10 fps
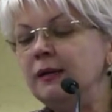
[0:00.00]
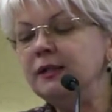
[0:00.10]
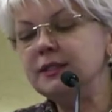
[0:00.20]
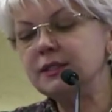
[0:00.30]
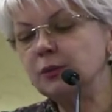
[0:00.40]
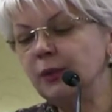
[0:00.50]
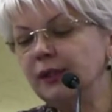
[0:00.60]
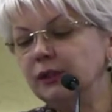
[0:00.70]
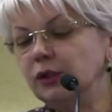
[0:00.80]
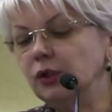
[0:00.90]
It's
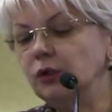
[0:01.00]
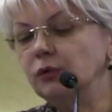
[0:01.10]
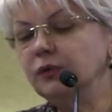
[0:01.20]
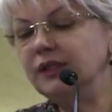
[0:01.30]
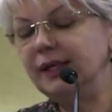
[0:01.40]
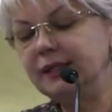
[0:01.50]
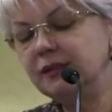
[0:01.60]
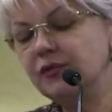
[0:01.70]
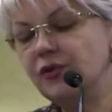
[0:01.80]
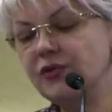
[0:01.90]
well known
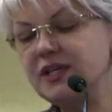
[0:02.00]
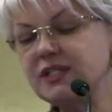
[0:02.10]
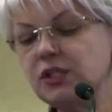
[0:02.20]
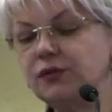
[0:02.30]
that the risk